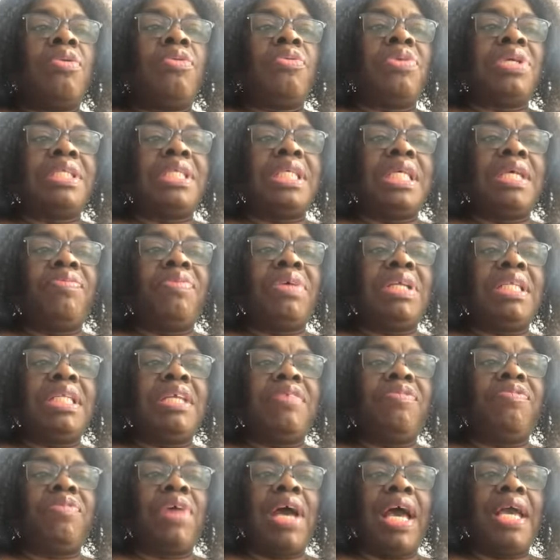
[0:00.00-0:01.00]
receiving
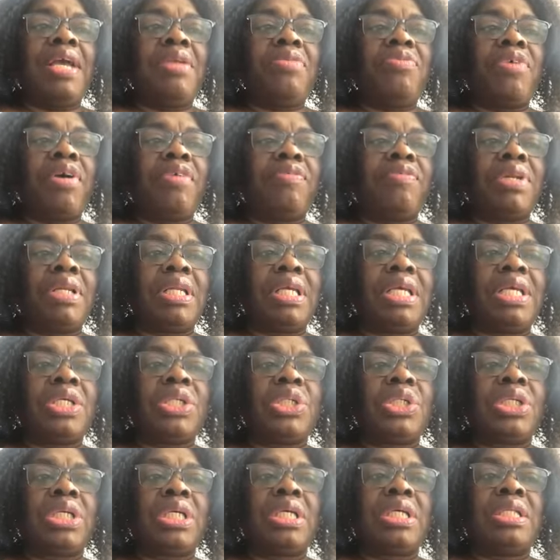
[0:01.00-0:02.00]
divine
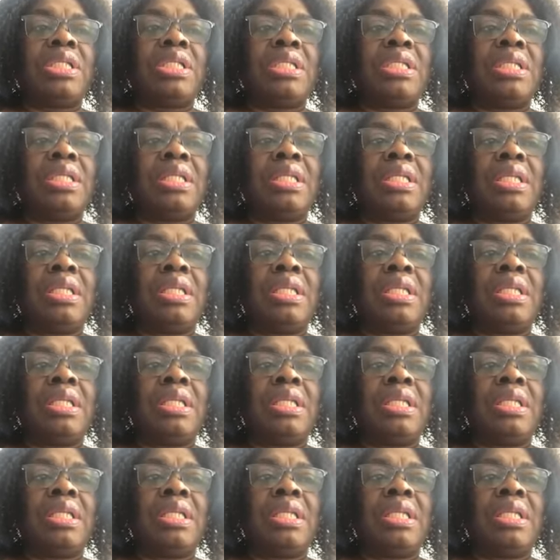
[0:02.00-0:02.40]
revelation